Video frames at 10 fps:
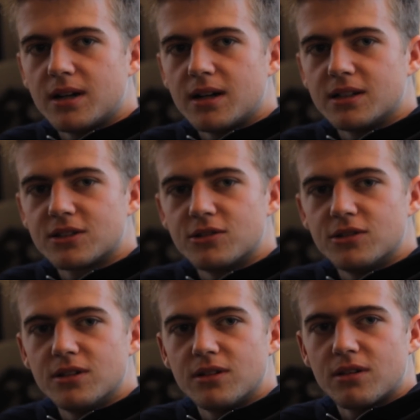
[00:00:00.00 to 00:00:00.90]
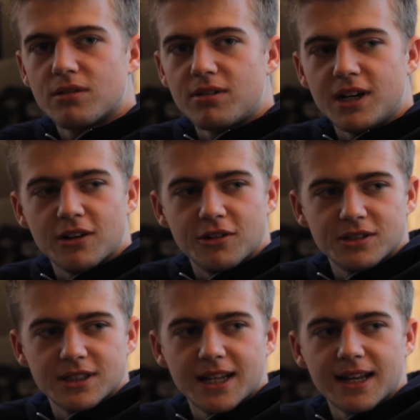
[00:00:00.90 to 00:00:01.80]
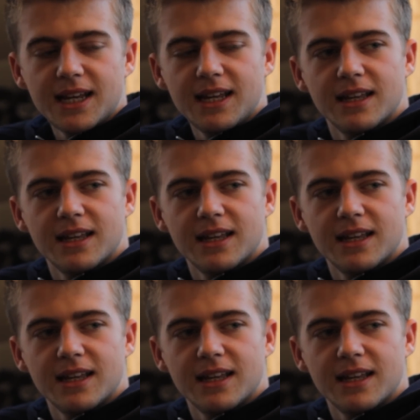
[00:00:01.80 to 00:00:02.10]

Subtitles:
and I scored 3 goals in that.